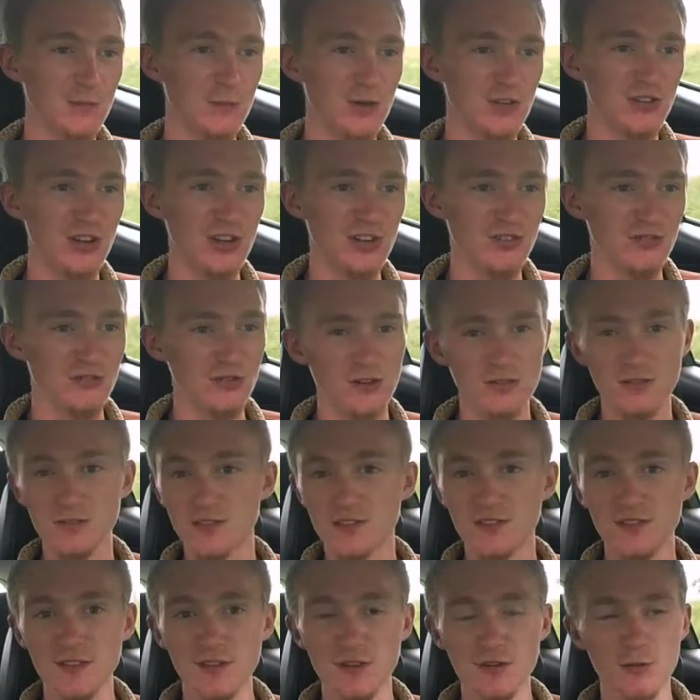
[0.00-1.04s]
which I struggle
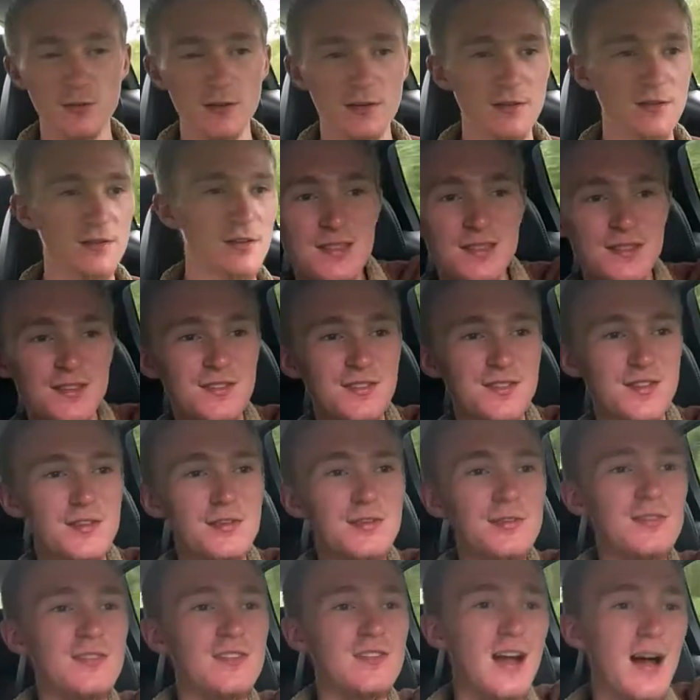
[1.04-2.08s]
to deal with. The
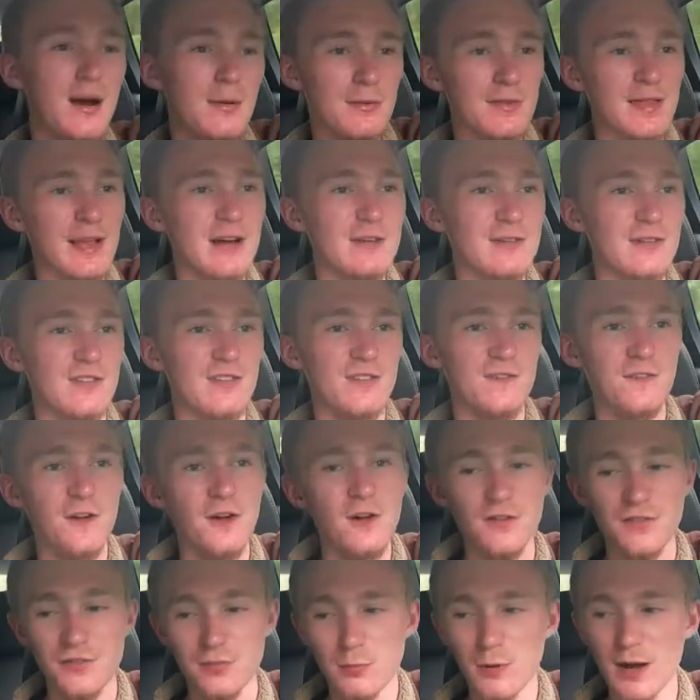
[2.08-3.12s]
interior is not without its
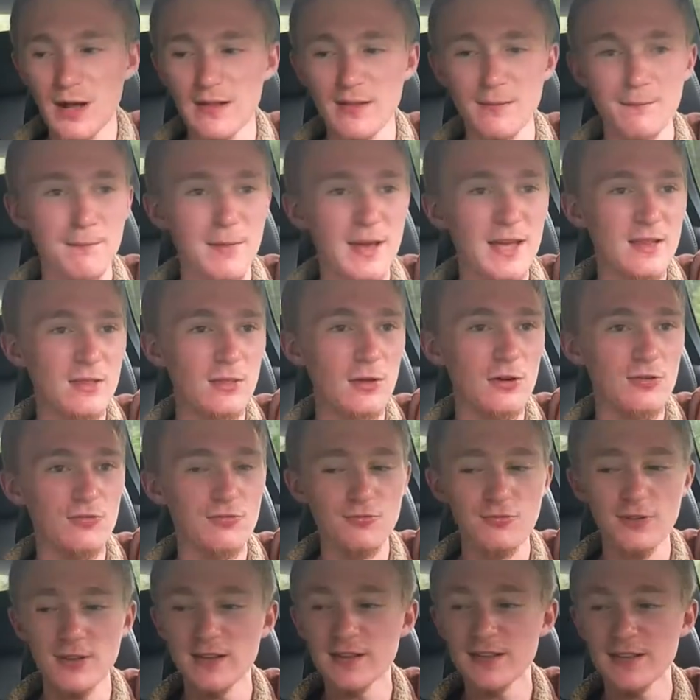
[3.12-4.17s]
faults. While it may look
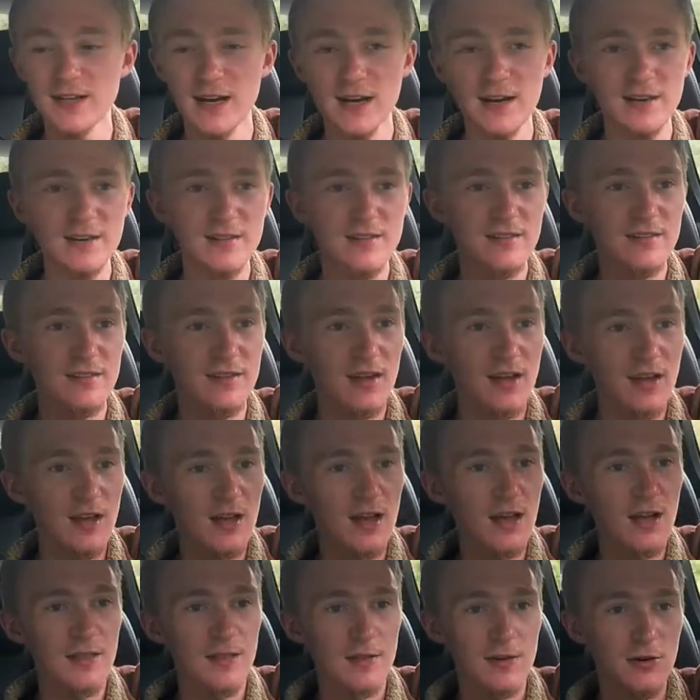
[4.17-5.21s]
really nice,
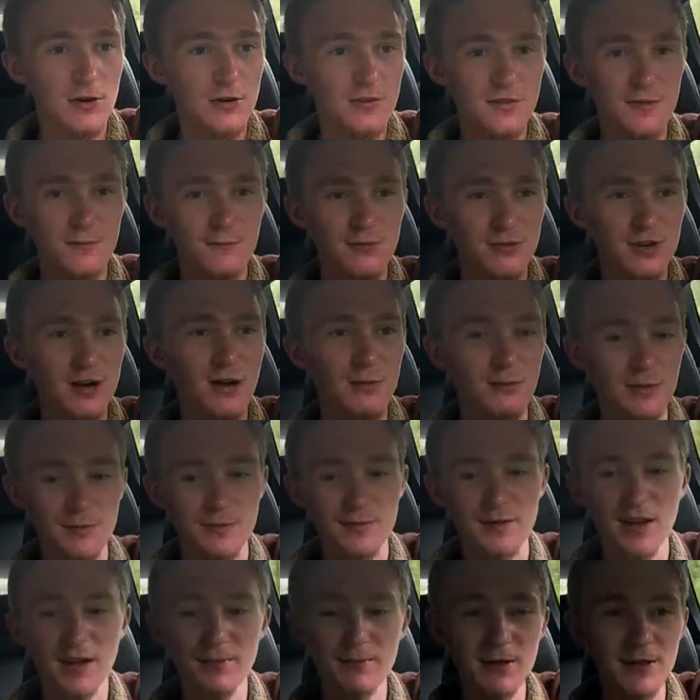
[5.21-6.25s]
there are some
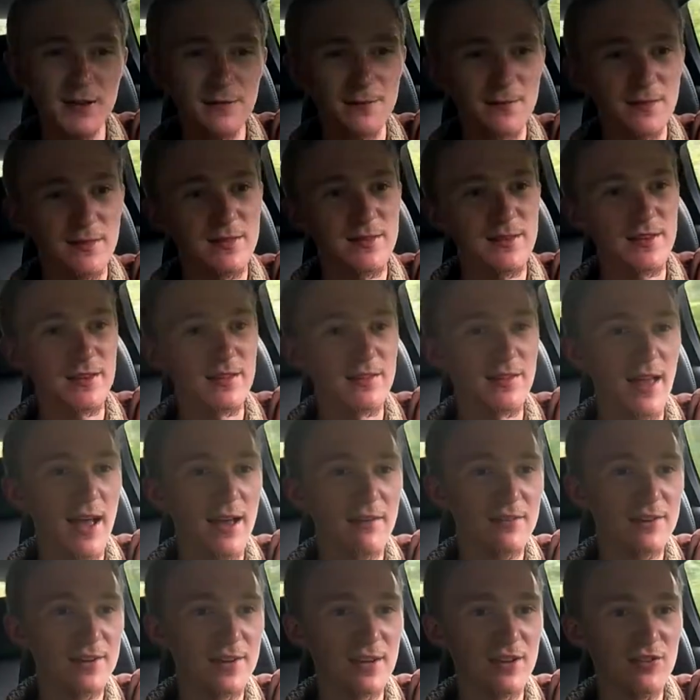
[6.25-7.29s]
problems. I mean, the
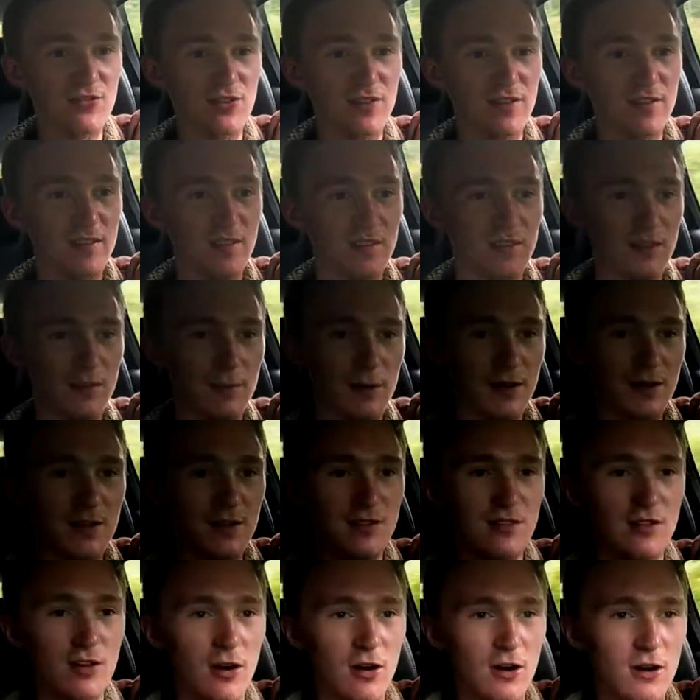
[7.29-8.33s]
navigation system on
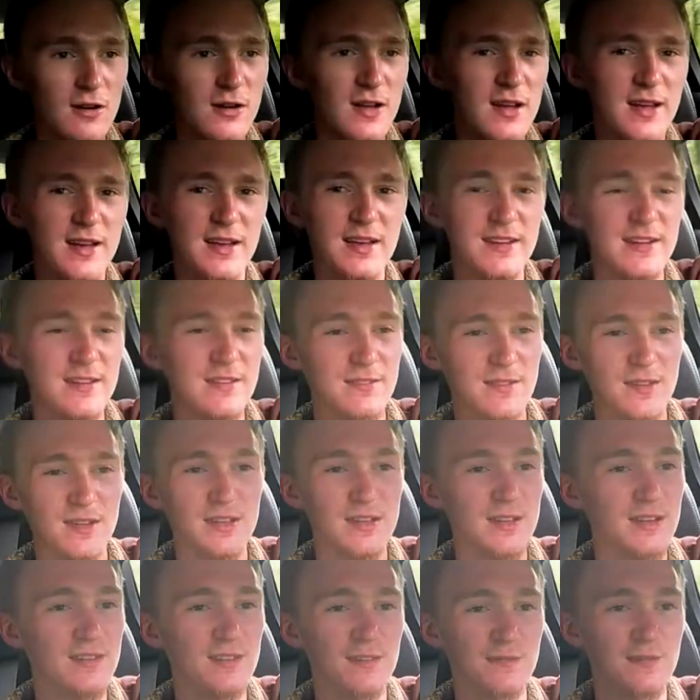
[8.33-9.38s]
this car, it
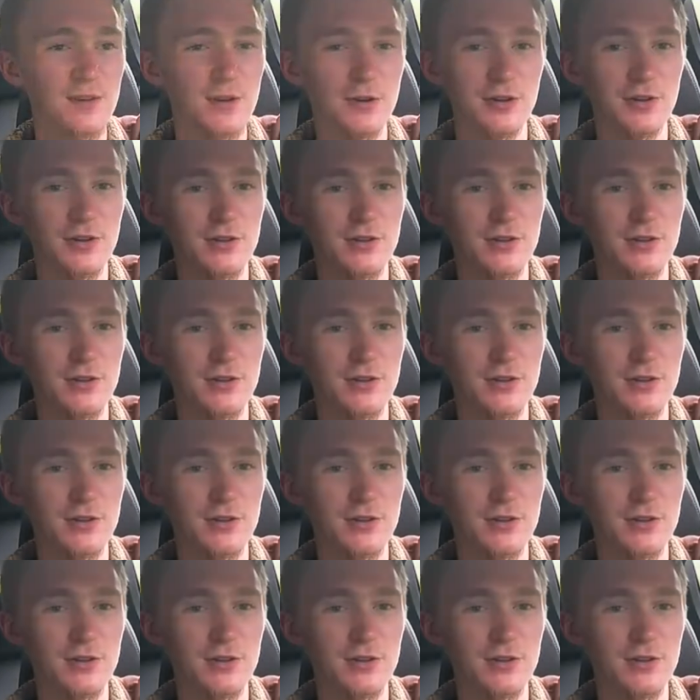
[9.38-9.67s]
isn't very